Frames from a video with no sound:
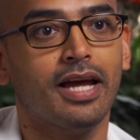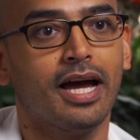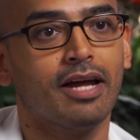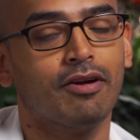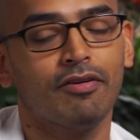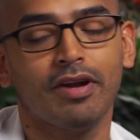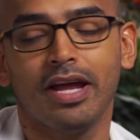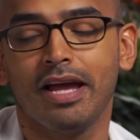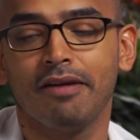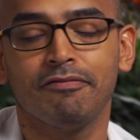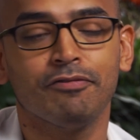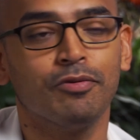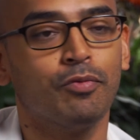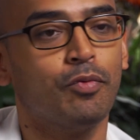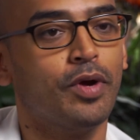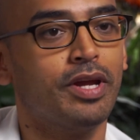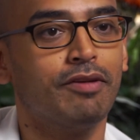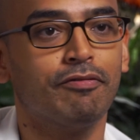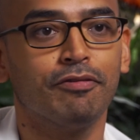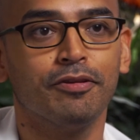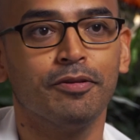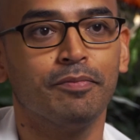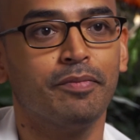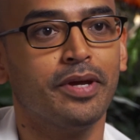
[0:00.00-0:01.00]
I don't have to
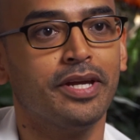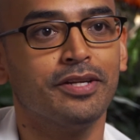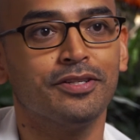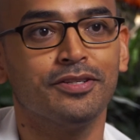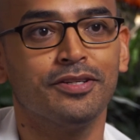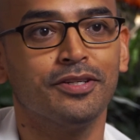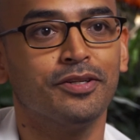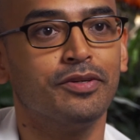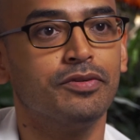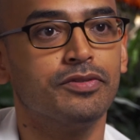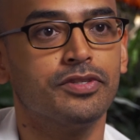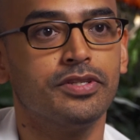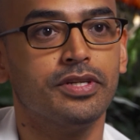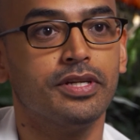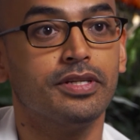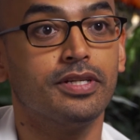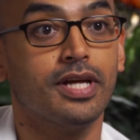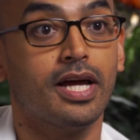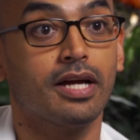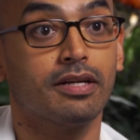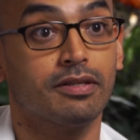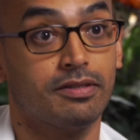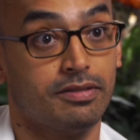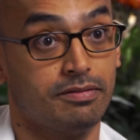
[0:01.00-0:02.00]
wait for the patient to go see a
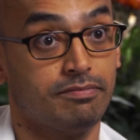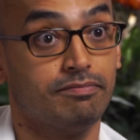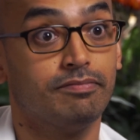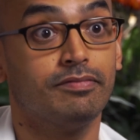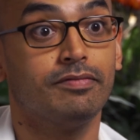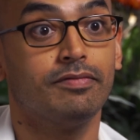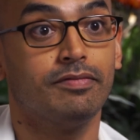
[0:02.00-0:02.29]
doctor.